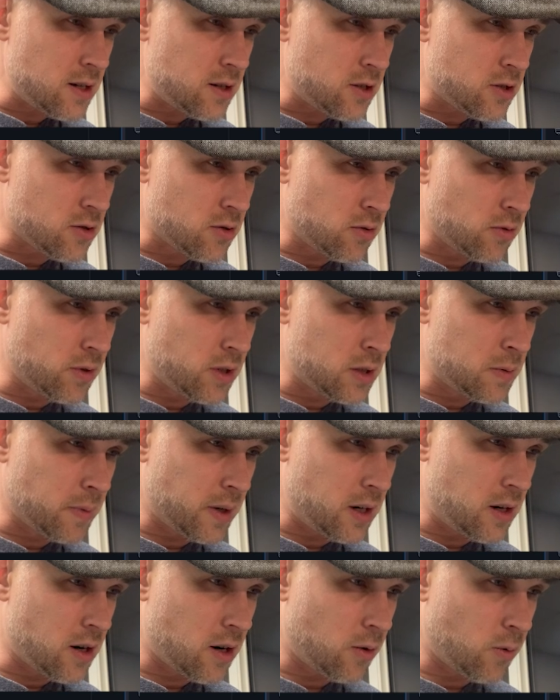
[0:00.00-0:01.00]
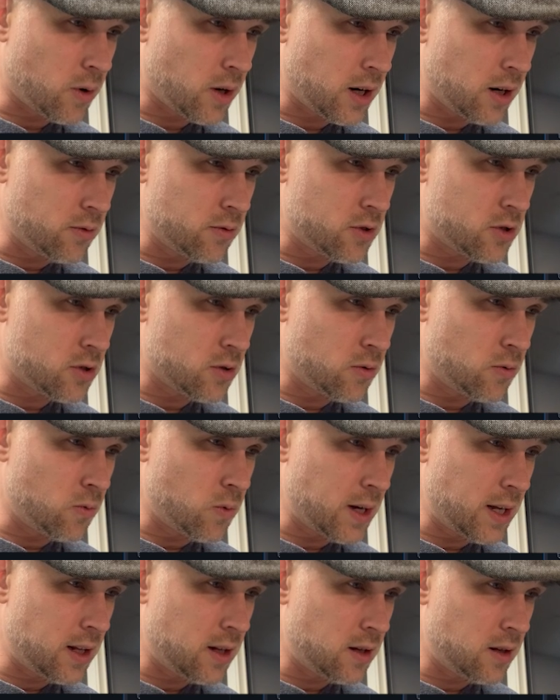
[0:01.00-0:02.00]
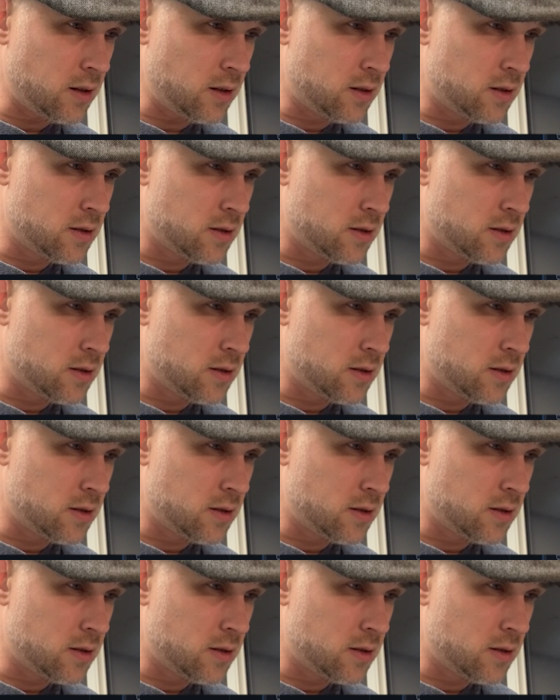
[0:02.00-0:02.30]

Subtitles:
so this might not work out so well.